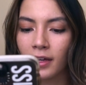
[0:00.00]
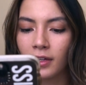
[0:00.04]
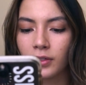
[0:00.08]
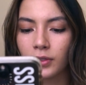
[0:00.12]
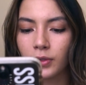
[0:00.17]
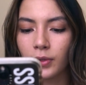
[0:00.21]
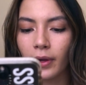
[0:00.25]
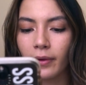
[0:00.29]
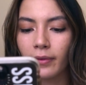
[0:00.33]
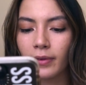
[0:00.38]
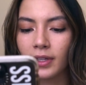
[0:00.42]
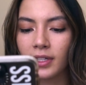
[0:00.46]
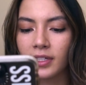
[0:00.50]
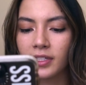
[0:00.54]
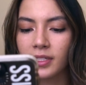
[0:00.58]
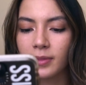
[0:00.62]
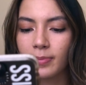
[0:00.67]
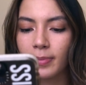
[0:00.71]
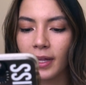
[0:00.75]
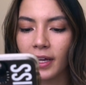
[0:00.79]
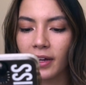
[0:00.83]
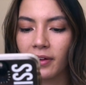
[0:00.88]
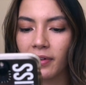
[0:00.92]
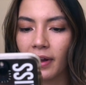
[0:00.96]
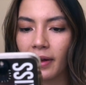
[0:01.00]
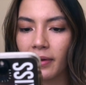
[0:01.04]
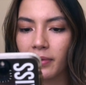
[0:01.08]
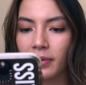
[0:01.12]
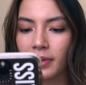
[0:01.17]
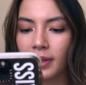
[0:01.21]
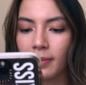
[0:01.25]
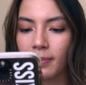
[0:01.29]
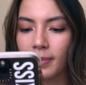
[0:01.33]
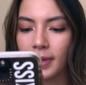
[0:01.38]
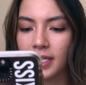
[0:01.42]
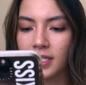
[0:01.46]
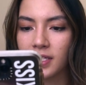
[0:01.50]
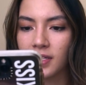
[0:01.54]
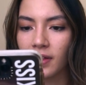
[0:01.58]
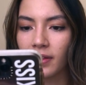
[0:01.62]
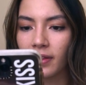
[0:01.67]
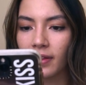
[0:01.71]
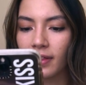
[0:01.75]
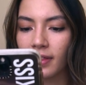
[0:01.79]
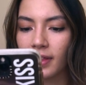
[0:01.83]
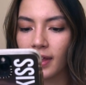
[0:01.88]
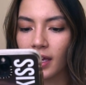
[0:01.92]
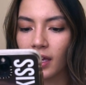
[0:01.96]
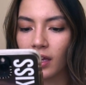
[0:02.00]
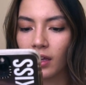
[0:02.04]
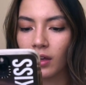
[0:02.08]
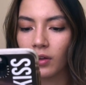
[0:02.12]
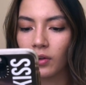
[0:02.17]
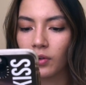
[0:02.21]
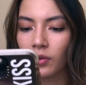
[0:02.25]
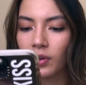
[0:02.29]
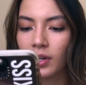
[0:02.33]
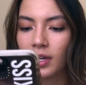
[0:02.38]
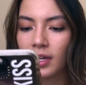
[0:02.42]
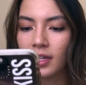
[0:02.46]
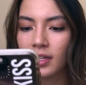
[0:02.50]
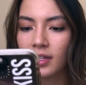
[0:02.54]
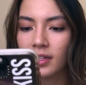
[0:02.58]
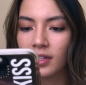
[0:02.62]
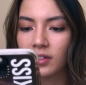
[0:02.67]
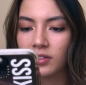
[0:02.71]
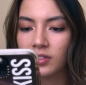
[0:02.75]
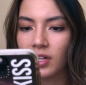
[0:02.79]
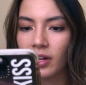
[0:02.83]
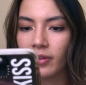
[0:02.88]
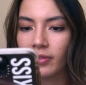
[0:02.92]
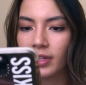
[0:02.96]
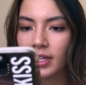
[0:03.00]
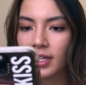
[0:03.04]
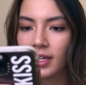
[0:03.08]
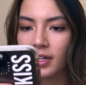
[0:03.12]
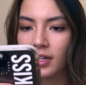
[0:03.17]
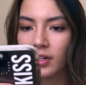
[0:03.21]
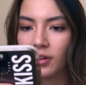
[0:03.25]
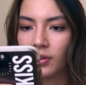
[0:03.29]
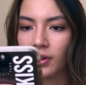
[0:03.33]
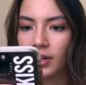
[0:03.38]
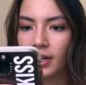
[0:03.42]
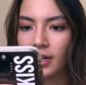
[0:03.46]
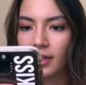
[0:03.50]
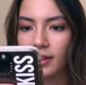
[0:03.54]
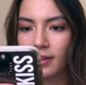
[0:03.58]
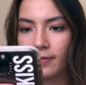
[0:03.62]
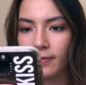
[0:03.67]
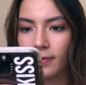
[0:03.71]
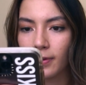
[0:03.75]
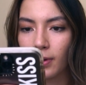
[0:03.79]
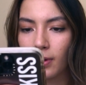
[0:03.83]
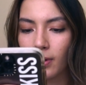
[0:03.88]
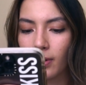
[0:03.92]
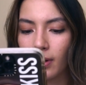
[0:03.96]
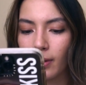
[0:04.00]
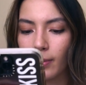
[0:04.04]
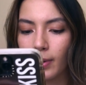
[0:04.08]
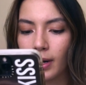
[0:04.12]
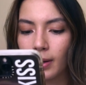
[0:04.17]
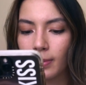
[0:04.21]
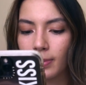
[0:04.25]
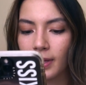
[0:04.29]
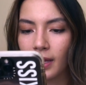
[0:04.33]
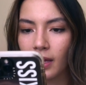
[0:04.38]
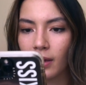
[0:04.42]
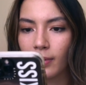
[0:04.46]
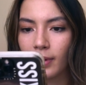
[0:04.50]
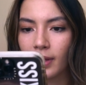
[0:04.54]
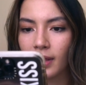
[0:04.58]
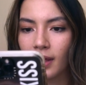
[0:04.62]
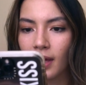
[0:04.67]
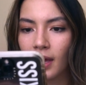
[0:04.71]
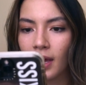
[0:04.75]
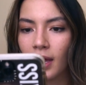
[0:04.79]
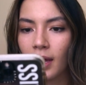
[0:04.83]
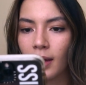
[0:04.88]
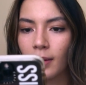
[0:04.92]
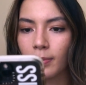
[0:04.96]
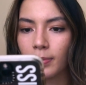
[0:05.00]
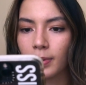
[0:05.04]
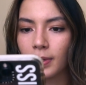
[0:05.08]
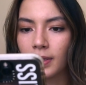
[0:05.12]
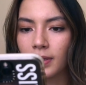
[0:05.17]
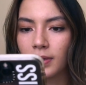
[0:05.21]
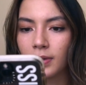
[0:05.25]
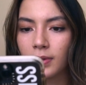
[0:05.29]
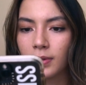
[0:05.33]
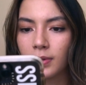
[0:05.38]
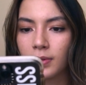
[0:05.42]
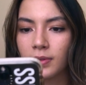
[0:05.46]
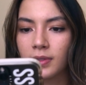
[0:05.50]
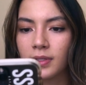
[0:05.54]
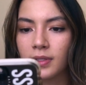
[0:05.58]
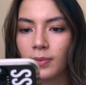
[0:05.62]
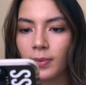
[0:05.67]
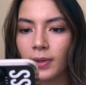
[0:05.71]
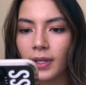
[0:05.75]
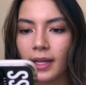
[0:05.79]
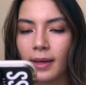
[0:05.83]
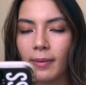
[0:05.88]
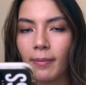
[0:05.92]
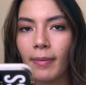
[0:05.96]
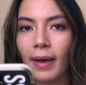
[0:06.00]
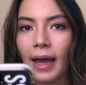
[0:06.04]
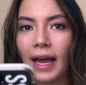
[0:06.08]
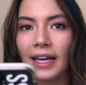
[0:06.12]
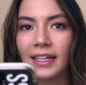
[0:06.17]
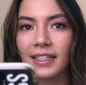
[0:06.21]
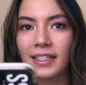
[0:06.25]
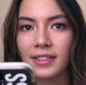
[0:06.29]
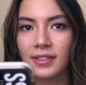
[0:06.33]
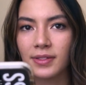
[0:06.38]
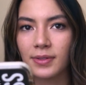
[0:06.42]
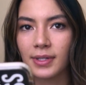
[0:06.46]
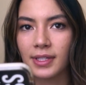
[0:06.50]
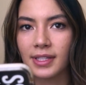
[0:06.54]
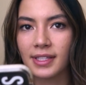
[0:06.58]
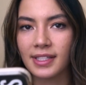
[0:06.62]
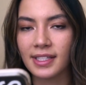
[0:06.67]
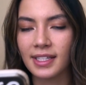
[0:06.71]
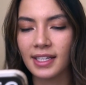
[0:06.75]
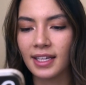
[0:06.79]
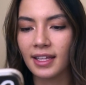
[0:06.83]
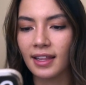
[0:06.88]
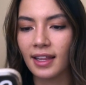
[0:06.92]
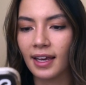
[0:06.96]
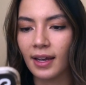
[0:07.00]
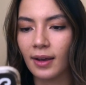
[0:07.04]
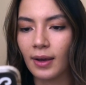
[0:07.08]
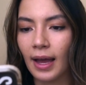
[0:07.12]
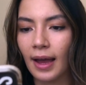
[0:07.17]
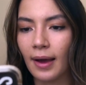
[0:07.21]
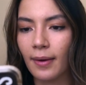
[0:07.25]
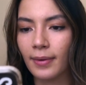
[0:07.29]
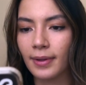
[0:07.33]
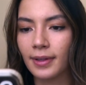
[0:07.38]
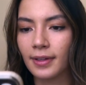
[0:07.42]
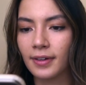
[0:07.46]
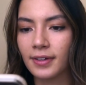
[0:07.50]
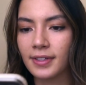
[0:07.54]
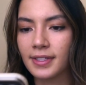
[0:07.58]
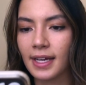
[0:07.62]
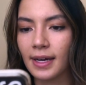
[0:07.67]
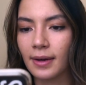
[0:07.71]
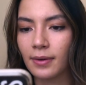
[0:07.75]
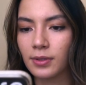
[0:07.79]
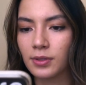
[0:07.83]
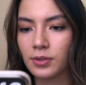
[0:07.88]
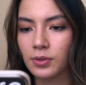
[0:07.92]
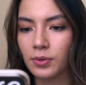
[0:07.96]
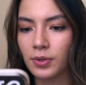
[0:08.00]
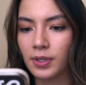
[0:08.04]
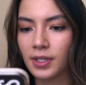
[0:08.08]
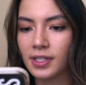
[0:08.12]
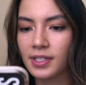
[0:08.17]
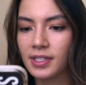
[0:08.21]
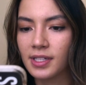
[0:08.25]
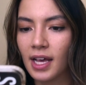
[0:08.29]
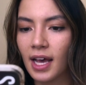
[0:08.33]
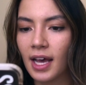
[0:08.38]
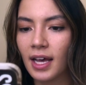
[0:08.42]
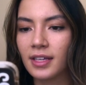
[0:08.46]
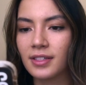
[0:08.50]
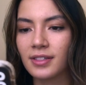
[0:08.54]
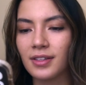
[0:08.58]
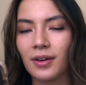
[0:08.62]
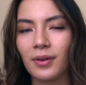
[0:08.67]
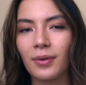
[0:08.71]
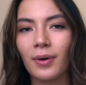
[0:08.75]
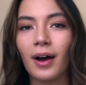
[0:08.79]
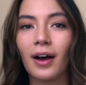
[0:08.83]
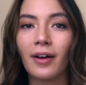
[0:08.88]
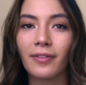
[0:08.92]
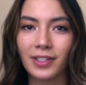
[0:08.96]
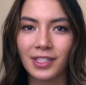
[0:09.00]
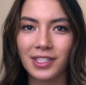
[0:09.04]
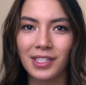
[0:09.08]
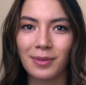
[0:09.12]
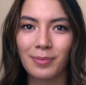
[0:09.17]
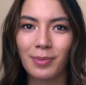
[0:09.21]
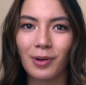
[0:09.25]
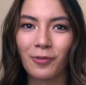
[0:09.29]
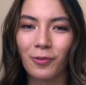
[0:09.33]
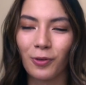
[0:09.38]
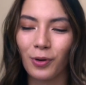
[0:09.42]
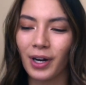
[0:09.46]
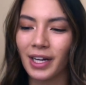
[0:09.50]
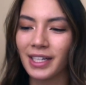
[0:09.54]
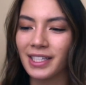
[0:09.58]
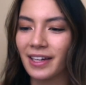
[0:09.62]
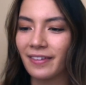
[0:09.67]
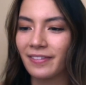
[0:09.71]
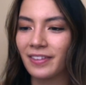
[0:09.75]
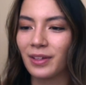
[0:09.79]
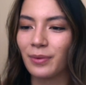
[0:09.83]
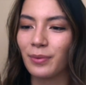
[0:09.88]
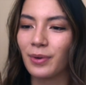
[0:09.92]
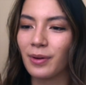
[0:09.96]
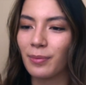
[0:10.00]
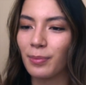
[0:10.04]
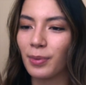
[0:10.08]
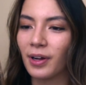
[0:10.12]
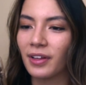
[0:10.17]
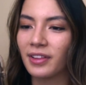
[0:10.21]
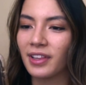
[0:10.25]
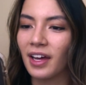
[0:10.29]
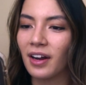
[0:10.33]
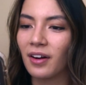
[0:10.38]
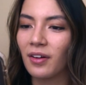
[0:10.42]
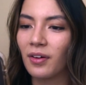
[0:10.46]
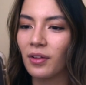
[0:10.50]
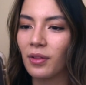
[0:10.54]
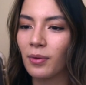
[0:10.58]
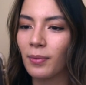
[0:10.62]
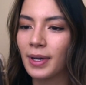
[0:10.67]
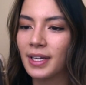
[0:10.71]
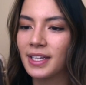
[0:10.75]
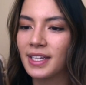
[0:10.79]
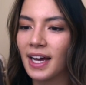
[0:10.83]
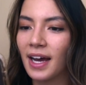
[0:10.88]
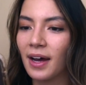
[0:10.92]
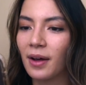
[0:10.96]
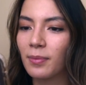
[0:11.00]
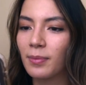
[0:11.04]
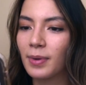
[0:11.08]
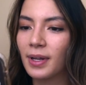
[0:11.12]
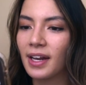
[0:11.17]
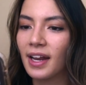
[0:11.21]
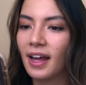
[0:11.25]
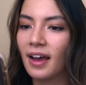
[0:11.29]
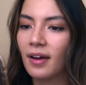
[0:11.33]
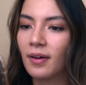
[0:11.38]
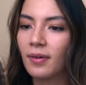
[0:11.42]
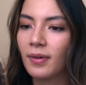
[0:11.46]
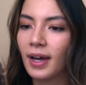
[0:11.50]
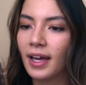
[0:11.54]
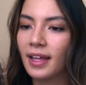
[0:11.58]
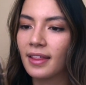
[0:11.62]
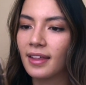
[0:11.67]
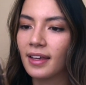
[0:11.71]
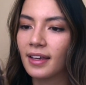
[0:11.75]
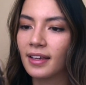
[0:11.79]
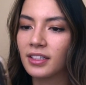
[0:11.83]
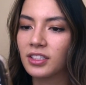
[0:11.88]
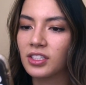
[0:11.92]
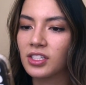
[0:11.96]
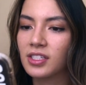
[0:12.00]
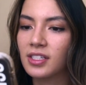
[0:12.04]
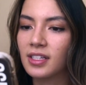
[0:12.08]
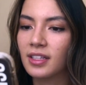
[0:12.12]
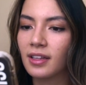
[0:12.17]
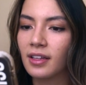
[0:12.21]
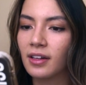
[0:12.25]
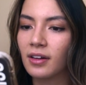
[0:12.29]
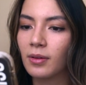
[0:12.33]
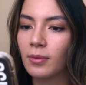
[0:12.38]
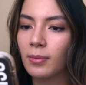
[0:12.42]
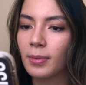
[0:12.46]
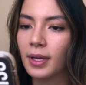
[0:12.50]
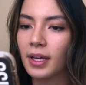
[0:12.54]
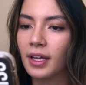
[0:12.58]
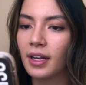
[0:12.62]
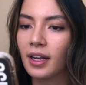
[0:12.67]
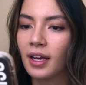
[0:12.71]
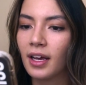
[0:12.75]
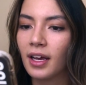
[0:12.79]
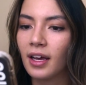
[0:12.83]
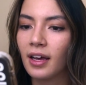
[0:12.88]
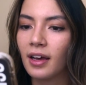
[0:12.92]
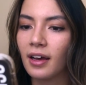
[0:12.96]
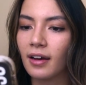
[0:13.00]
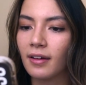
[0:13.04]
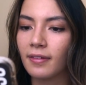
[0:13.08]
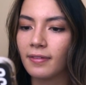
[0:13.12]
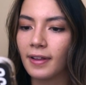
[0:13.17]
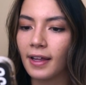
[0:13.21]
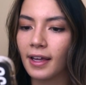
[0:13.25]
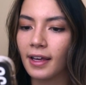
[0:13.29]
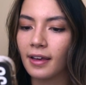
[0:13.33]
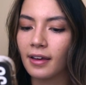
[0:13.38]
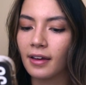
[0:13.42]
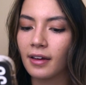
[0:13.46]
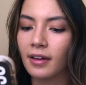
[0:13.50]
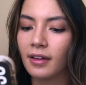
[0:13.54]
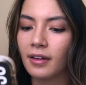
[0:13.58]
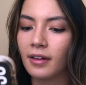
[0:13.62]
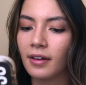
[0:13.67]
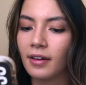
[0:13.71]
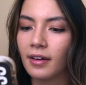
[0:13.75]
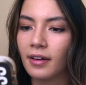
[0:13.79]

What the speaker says: So I really just play around with it based on the thing. Green, there's not really any green in the photo I want to play with. Blues will impact, as you can see, like how it looks outdoors. So obviously before I definitely would have brought that all the way down, but now I think just a little bit of like a